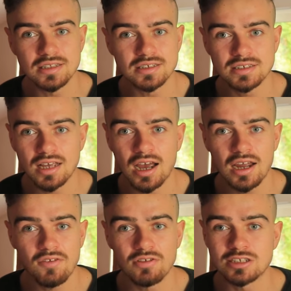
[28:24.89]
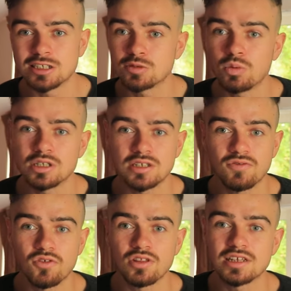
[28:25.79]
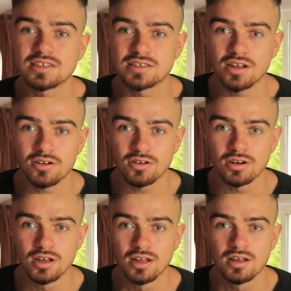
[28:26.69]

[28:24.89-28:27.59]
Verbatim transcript: inside if it just wasn't for this stutter